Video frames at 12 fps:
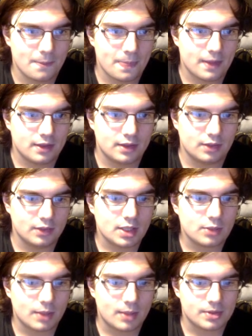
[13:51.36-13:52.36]
the Iridian
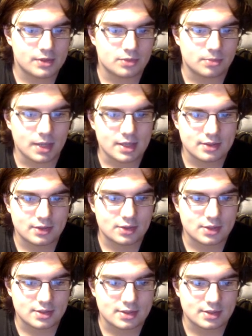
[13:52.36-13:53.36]
weapons are basically
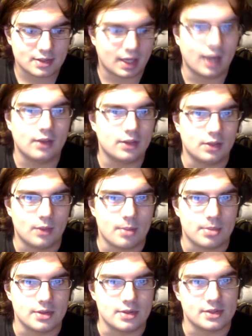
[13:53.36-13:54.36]
just the alien
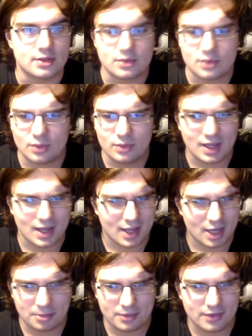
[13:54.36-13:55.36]
weapons, and there's only a
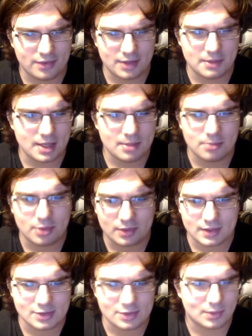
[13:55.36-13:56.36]
couple of them in Borderlands
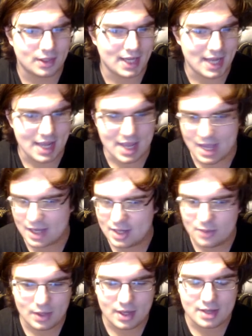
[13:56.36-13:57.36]
1
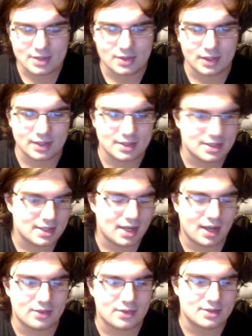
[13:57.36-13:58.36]
anyway, so I could see how they're
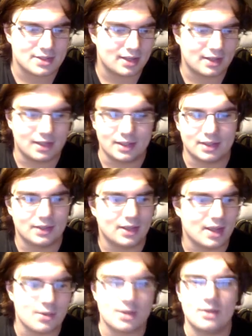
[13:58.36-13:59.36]
just kind of like, okay, we
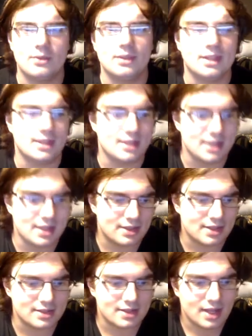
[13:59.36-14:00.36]
don't really need this,
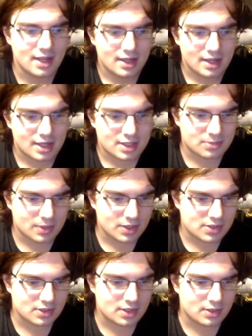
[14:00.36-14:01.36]

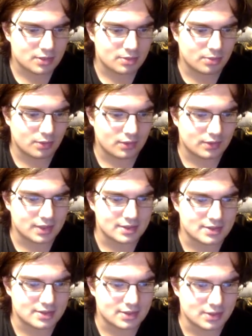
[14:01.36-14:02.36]
especially with Borderlands
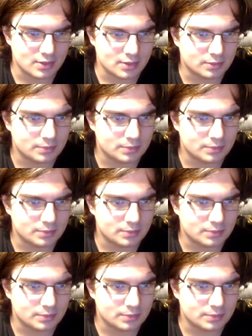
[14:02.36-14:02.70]
2.